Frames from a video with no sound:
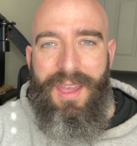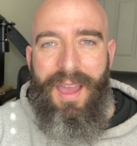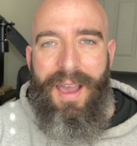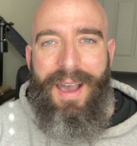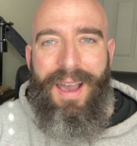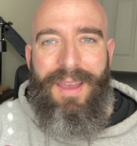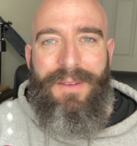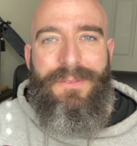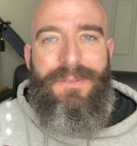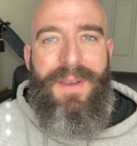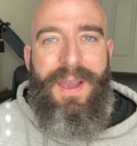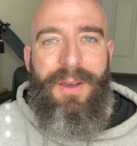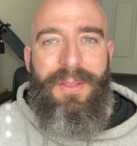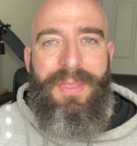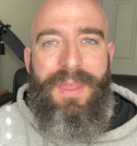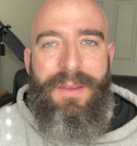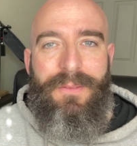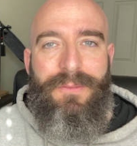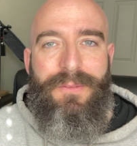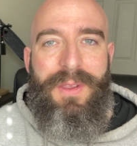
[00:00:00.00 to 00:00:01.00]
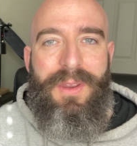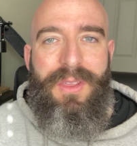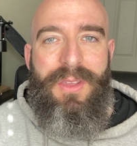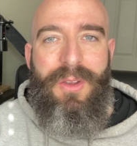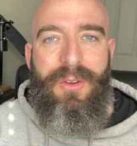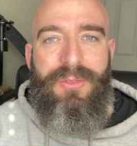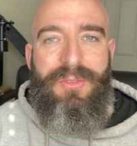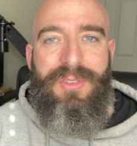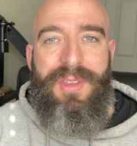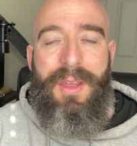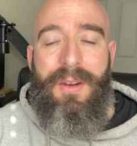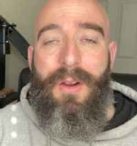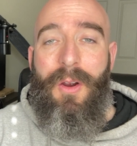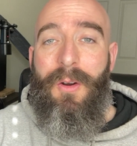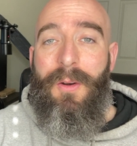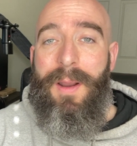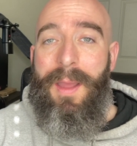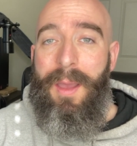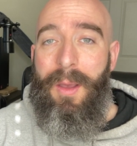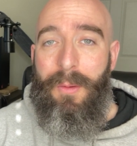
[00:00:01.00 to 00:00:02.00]
I found that videos that
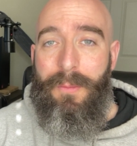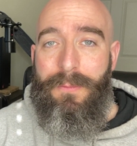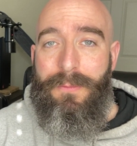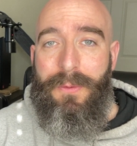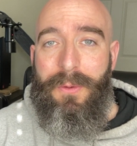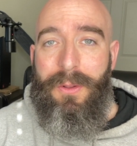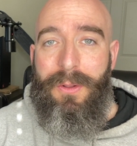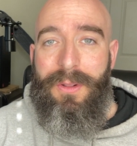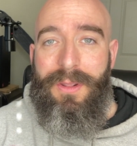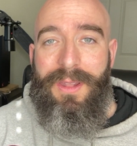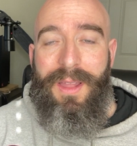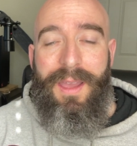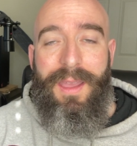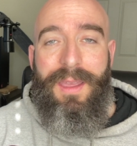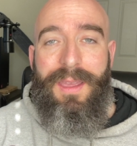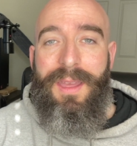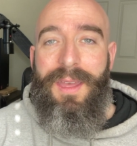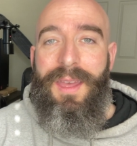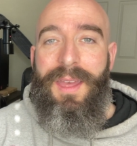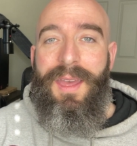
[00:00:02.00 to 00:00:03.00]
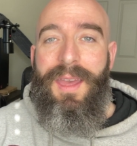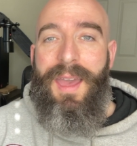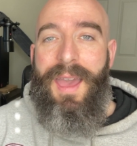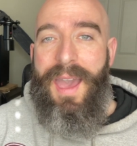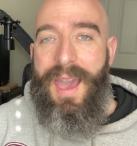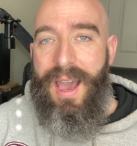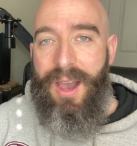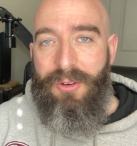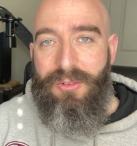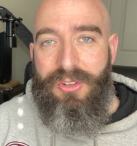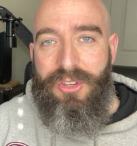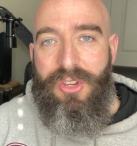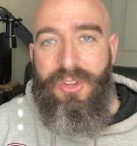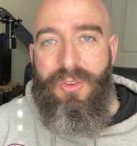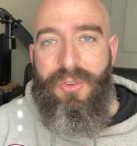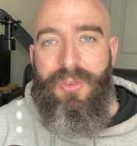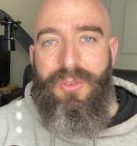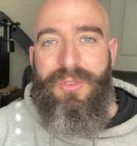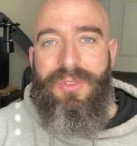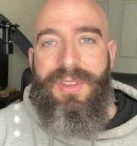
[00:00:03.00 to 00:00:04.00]
are helpful, like
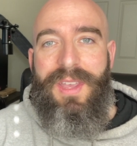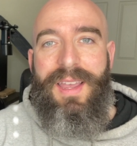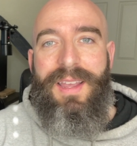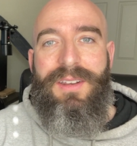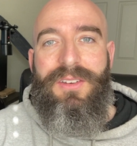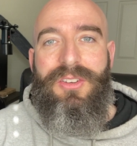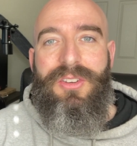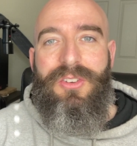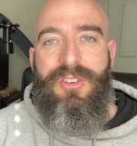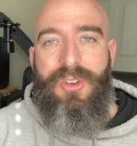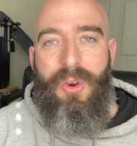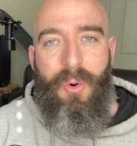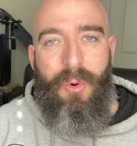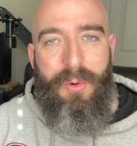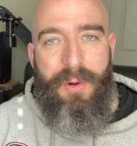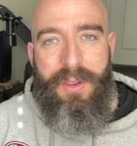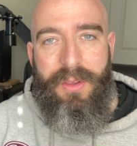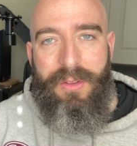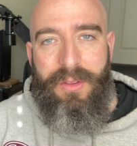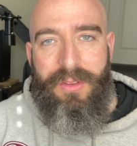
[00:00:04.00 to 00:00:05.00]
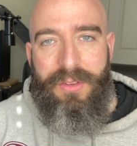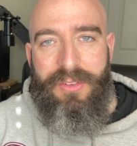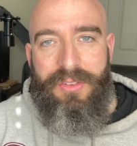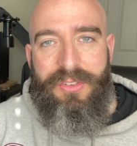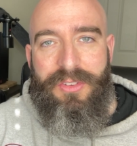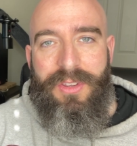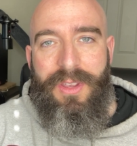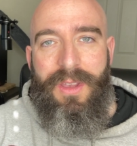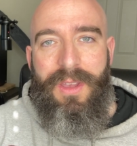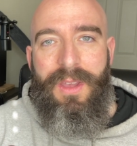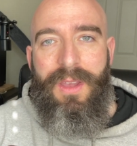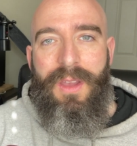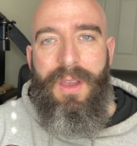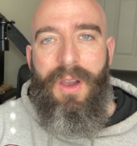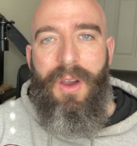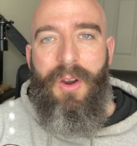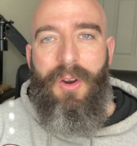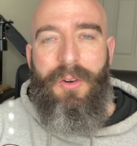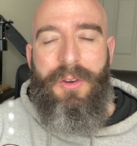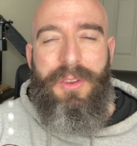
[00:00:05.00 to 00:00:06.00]
how-tos and tutorials,
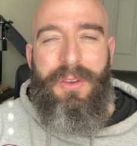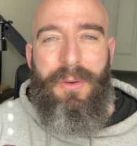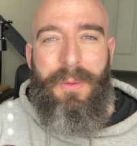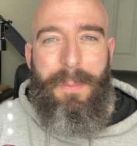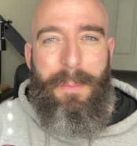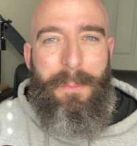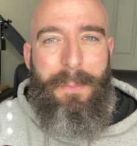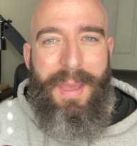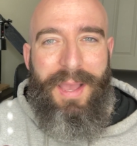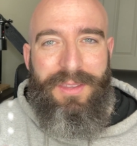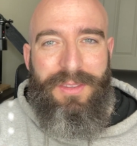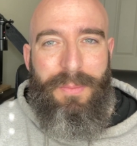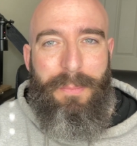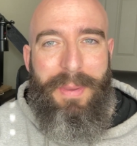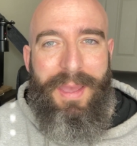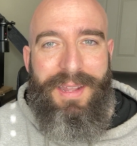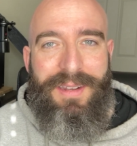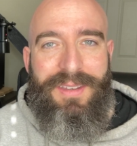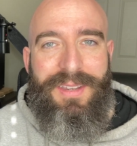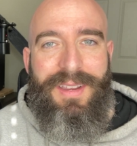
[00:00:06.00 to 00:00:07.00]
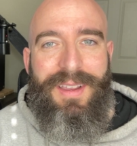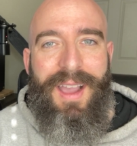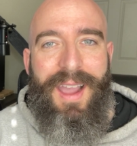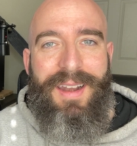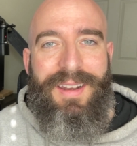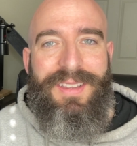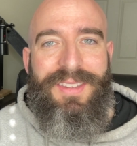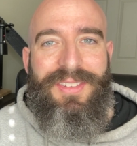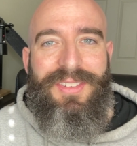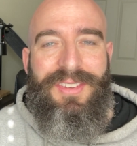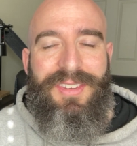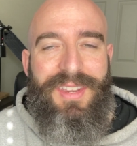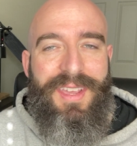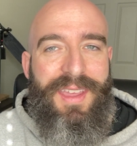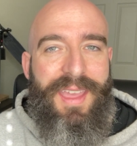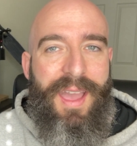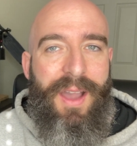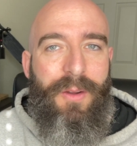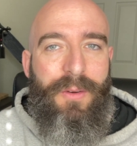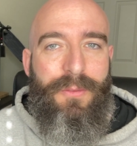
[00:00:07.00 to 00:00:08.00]
are your best bet to kind of
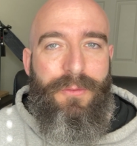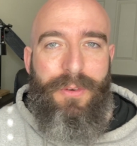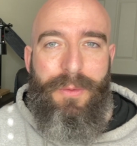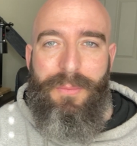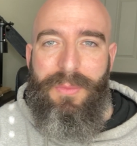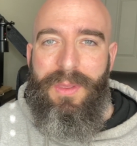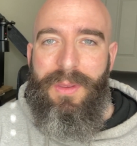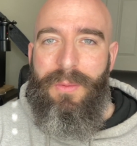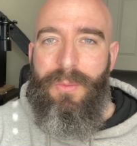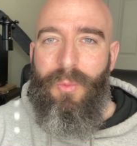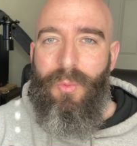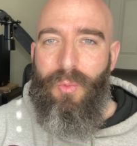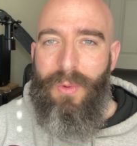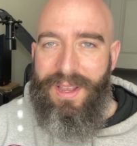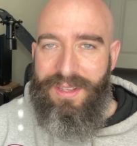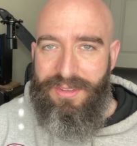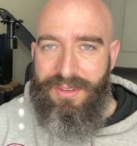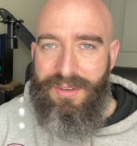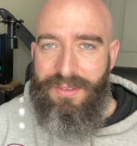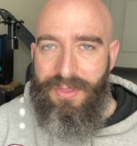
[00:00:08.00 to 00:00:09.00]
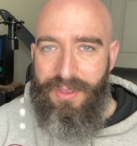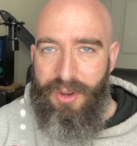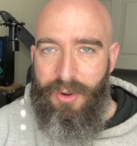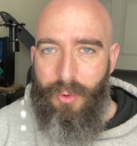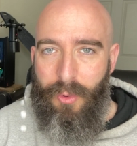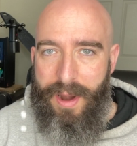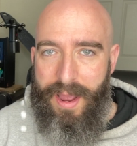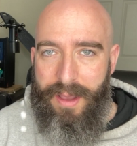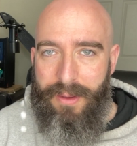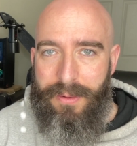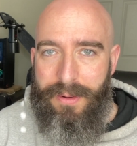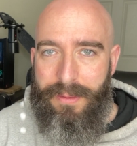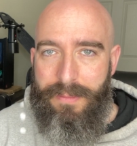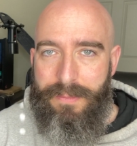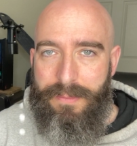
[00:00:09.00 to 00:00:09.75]
stick out from the rest of the crowd.